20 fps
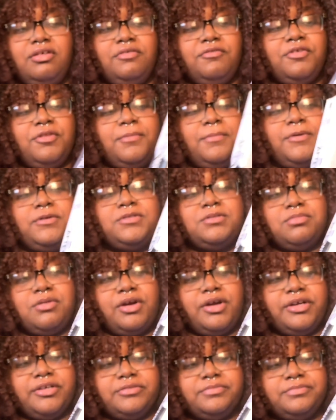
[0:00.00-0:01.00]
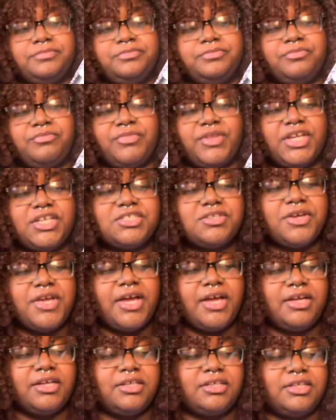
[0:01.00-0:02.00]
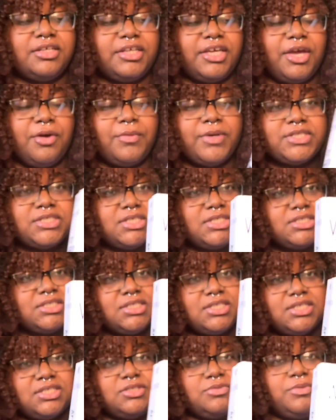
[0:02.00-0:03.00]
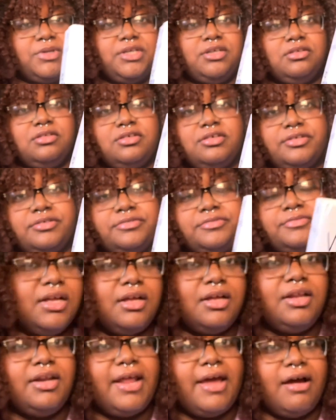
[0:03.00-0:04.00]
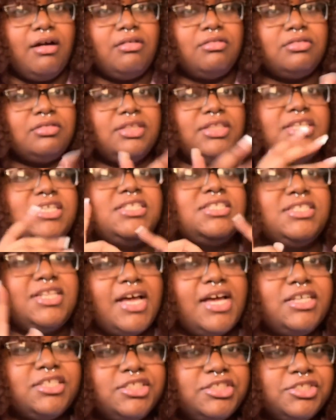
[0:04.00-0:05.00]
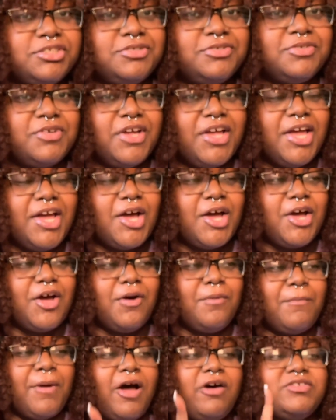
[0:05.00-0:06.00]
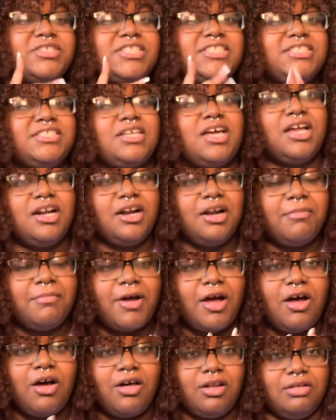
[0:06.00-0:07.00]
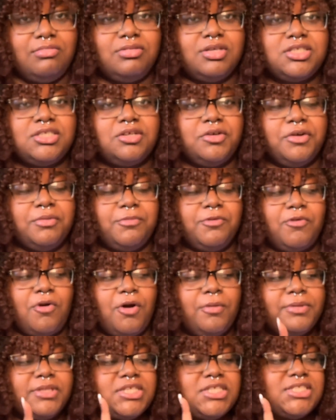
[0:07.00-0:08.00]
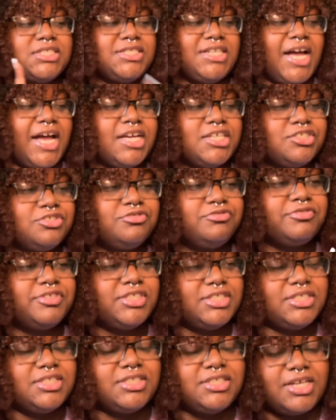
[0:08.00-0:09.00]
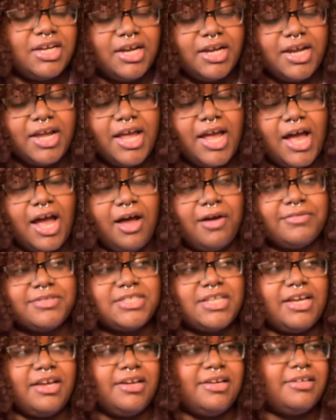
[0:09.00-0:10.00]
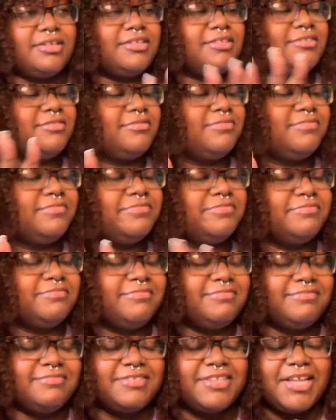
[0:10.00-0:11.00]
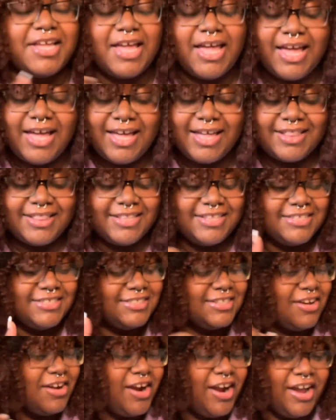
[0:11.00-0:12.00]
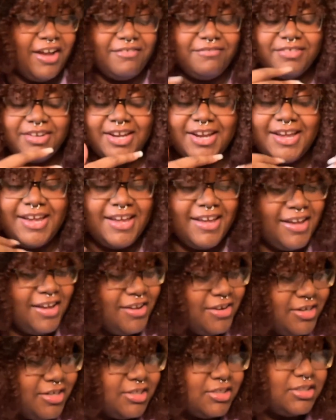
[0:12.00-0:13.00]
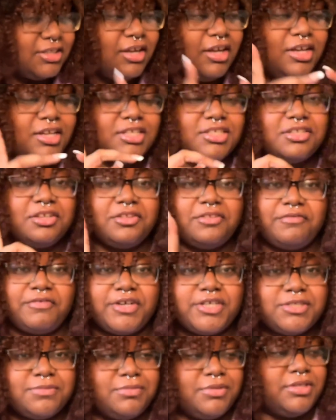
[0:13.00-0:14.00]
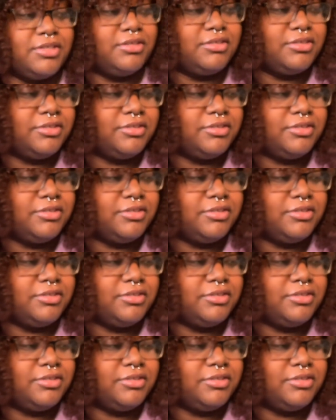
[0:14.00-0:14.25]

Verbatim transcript: for the most part. So yeah, can't wait to get to this one either. Now, these last two, I was excited about all the books, don't get me wrong, but these last two for this day, I was like, these are heavy hitters. So the first book,